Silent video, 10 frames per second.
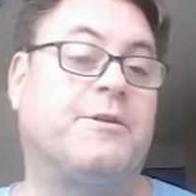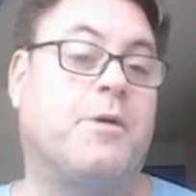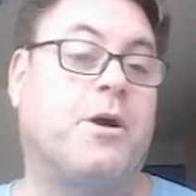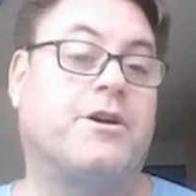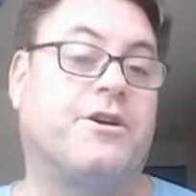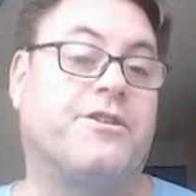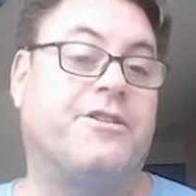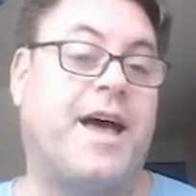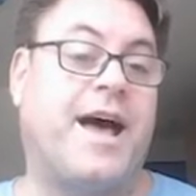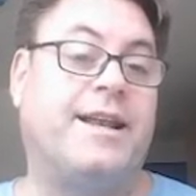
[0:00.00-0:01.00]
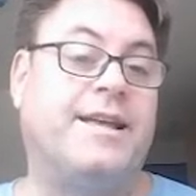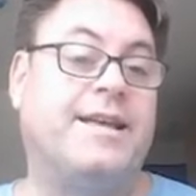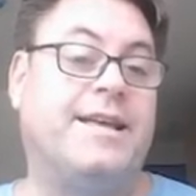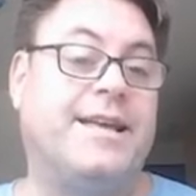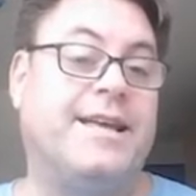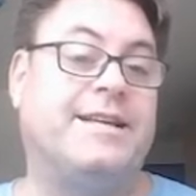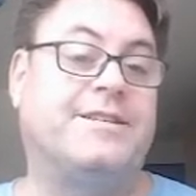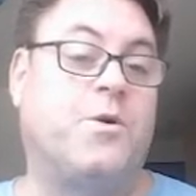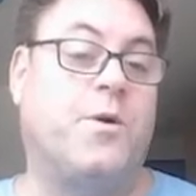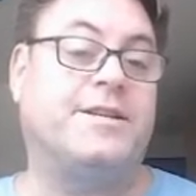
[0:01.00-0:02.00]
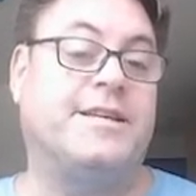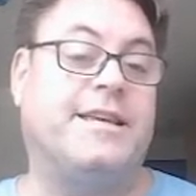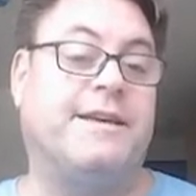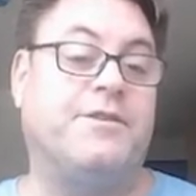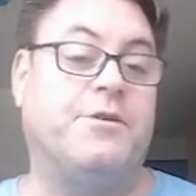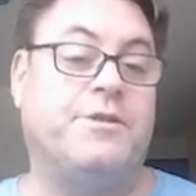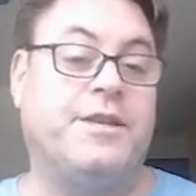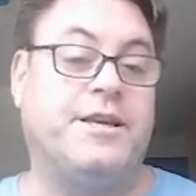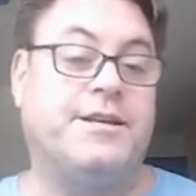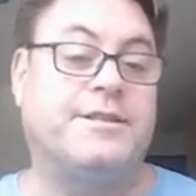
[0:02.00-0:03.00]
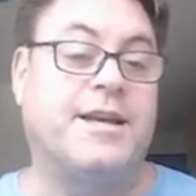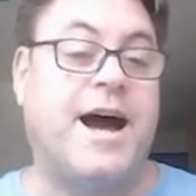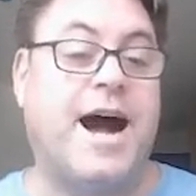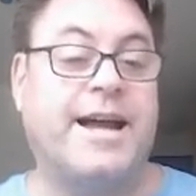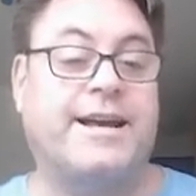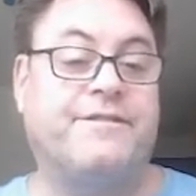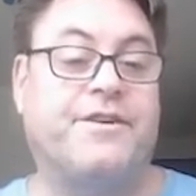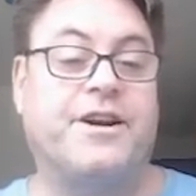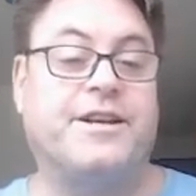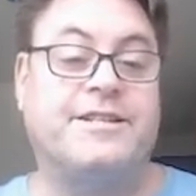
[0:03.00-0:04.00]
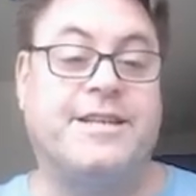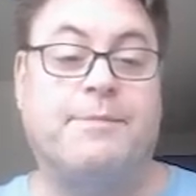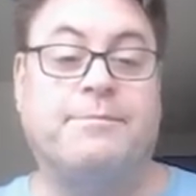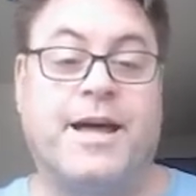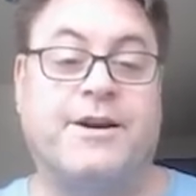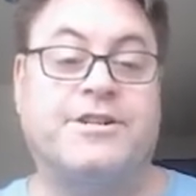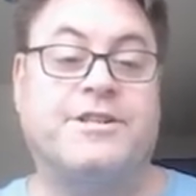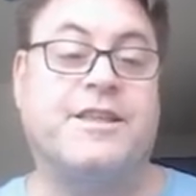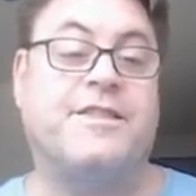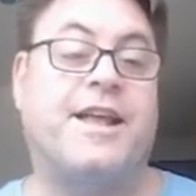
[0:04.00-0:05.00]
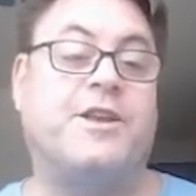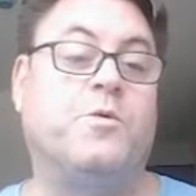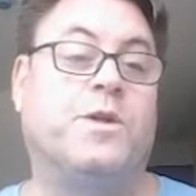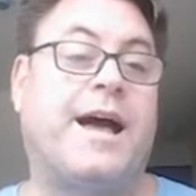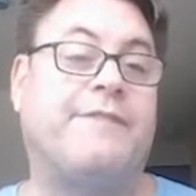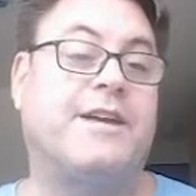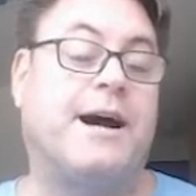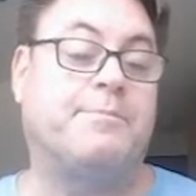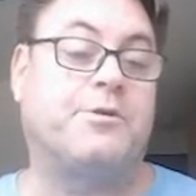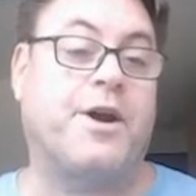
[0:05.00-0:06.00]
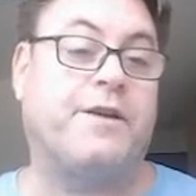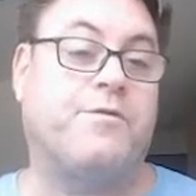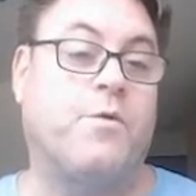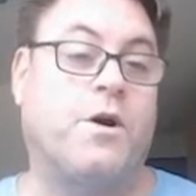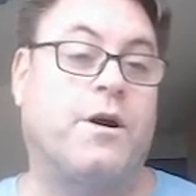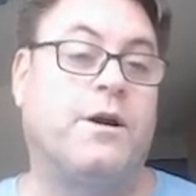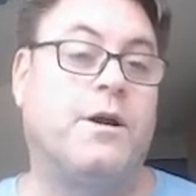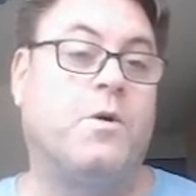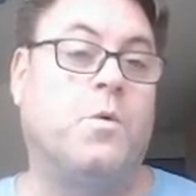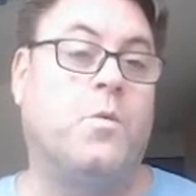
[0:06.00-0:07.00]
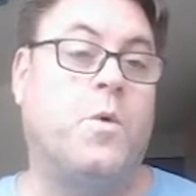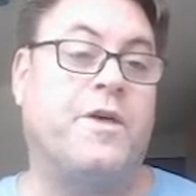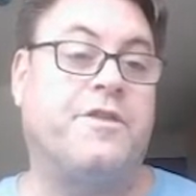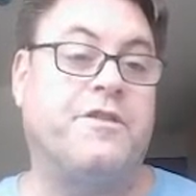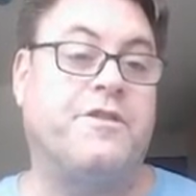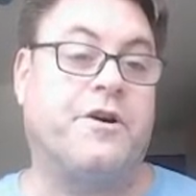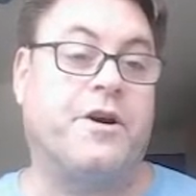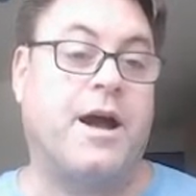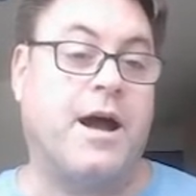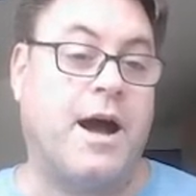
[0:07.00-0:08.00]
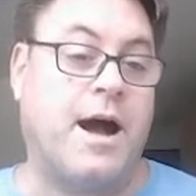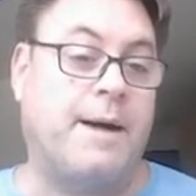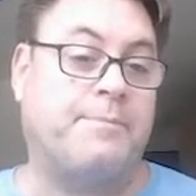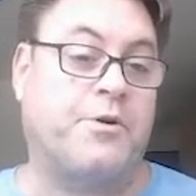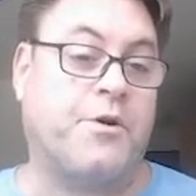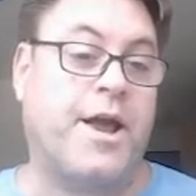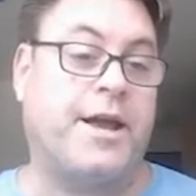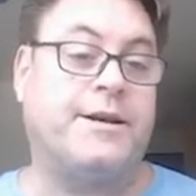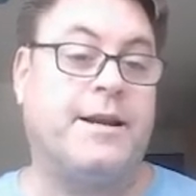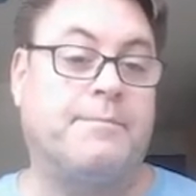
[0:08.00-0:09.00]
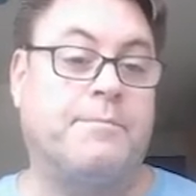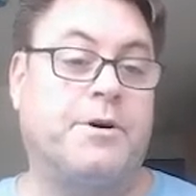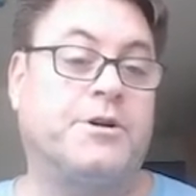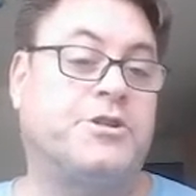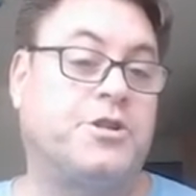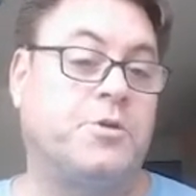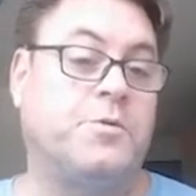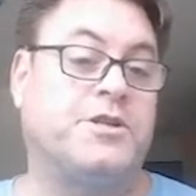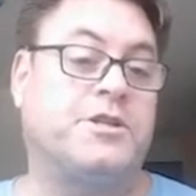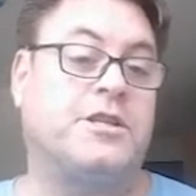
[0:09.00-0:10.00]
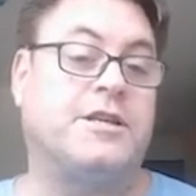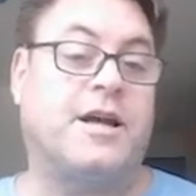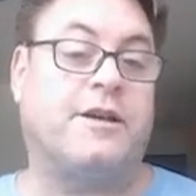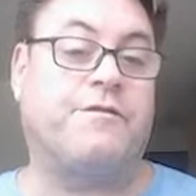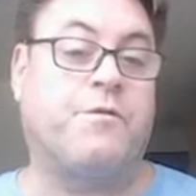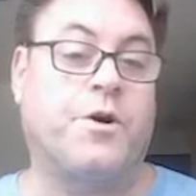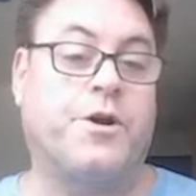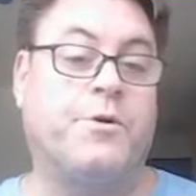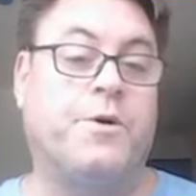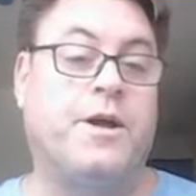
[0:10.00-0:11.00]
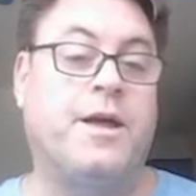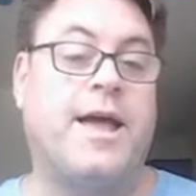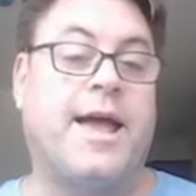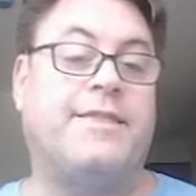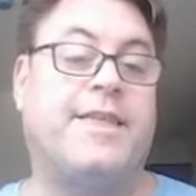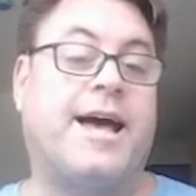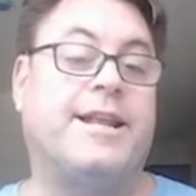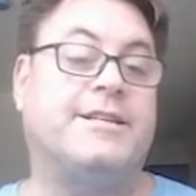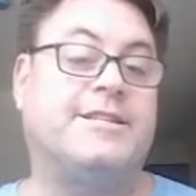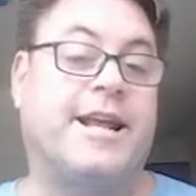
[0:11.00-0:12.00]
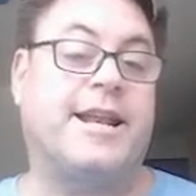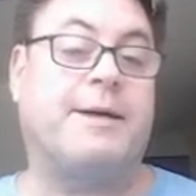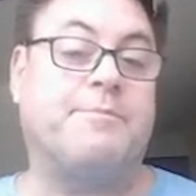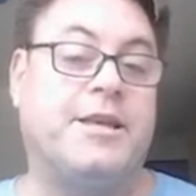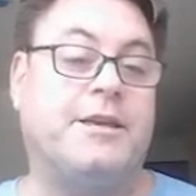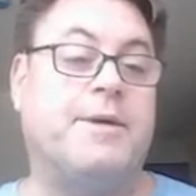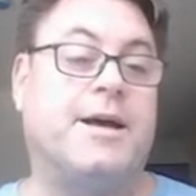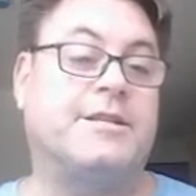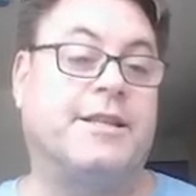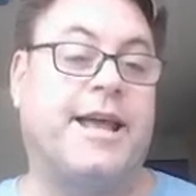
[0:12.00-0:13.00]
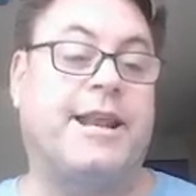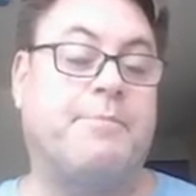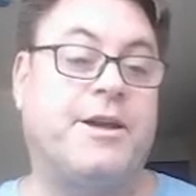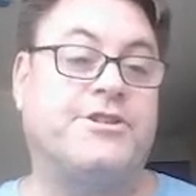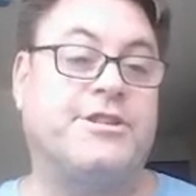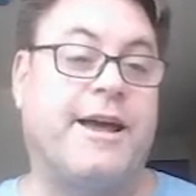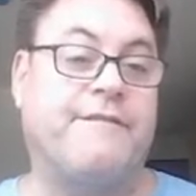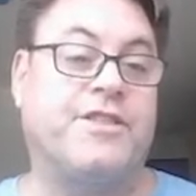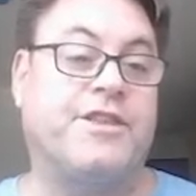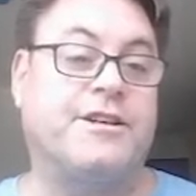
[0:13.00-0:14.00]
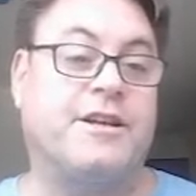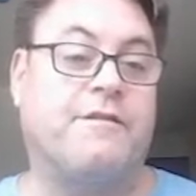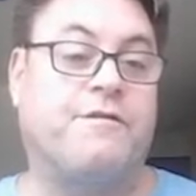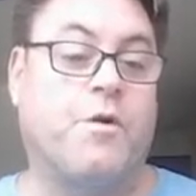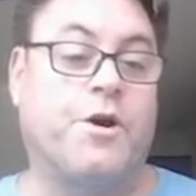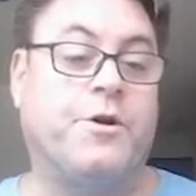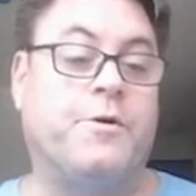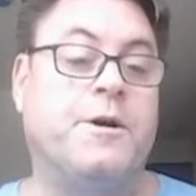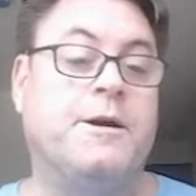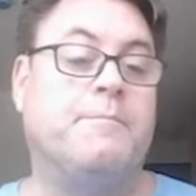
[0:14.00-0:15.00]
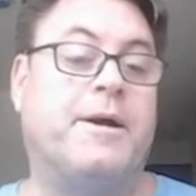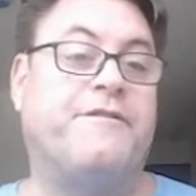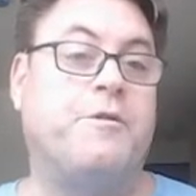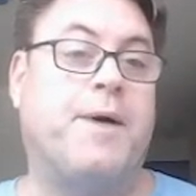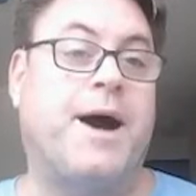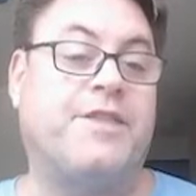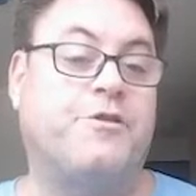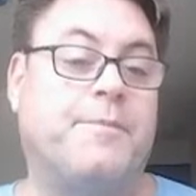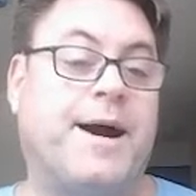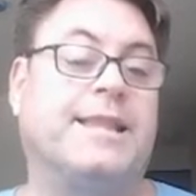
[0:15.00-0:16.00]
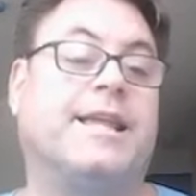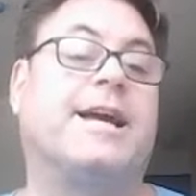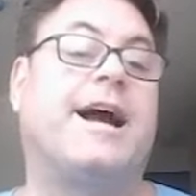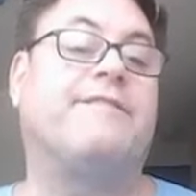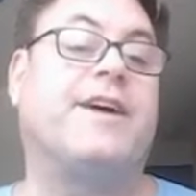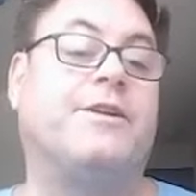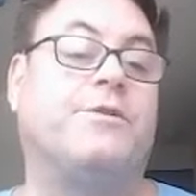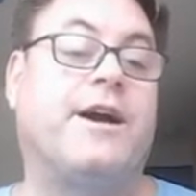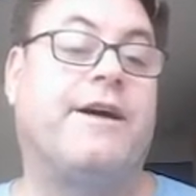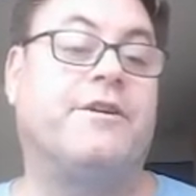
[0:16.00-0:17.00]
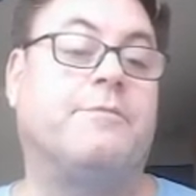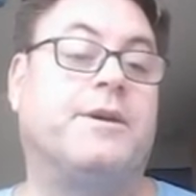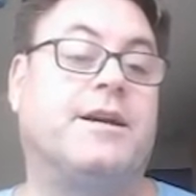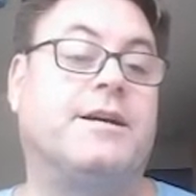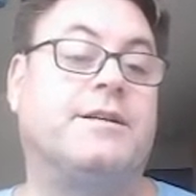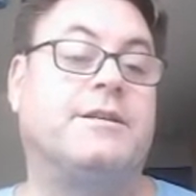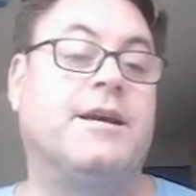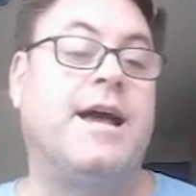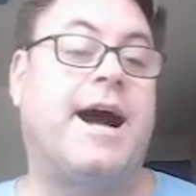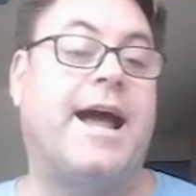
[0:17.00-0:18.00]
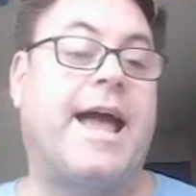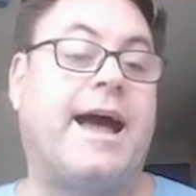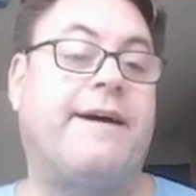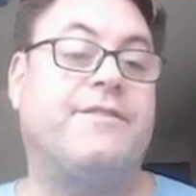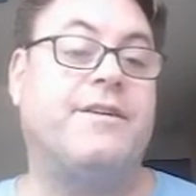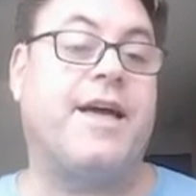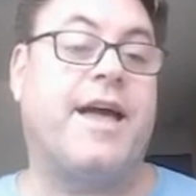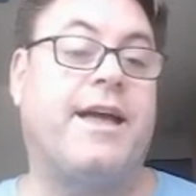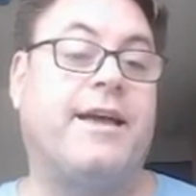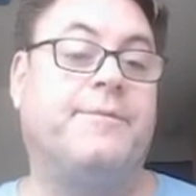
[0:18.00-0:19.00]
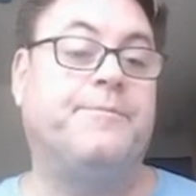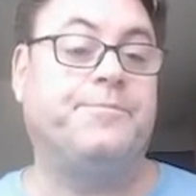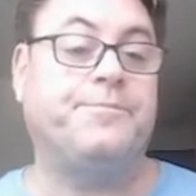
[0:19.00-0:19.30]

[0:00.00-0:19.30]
marketer that is going to give you these high converting dumb letters that you will have to upgrade for with their upgrade number two, which is the done for you, and that is setting up the emails, the landing pages, everything done for you. But if you buy through my link, I've got you covered, because I have a